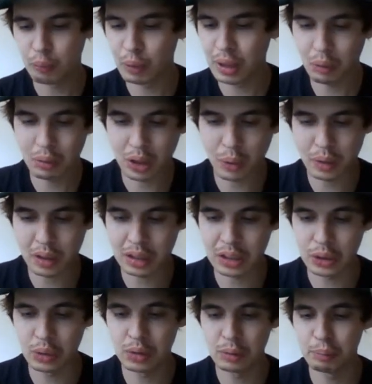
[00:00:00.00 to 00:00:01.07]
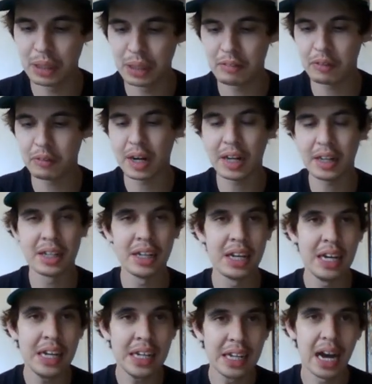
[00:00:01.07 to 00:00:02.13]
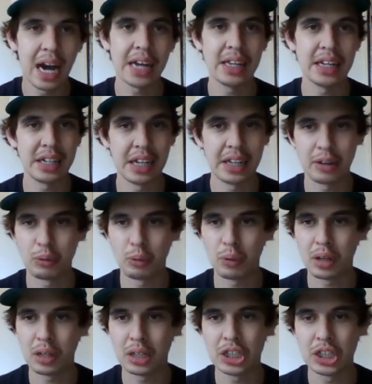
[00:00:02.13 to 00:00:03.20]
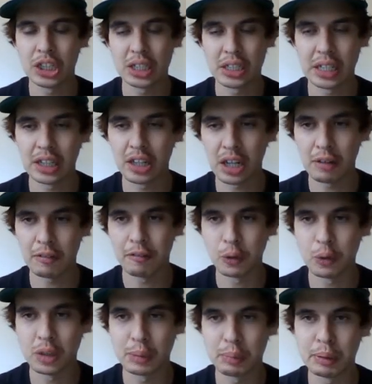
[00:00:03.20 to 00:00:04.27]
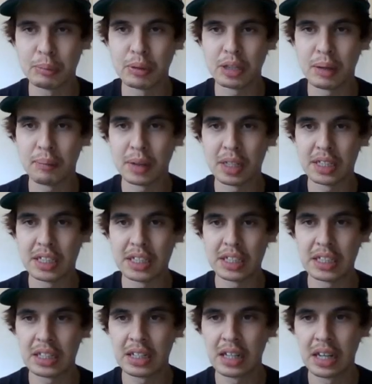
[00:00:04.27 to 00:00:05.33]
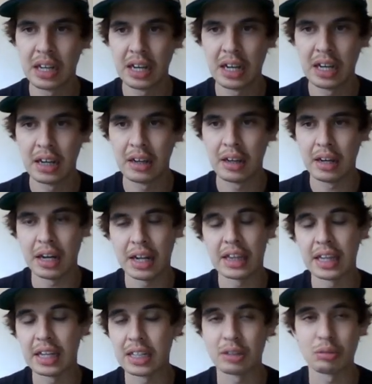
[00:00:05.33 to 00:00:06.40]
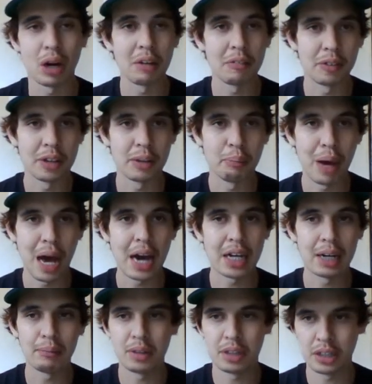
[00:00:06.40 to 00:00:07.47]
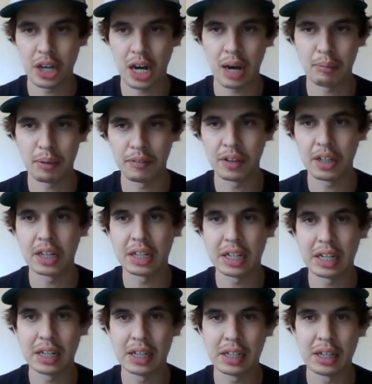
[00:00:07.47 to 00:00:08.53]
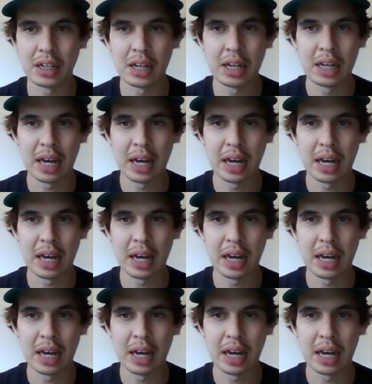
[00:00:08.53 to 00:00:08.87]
Without going on too big of a rant, I think Nathan Rourke shuts a lot of foolish people up this season, and I think is rightfully back up to the top of the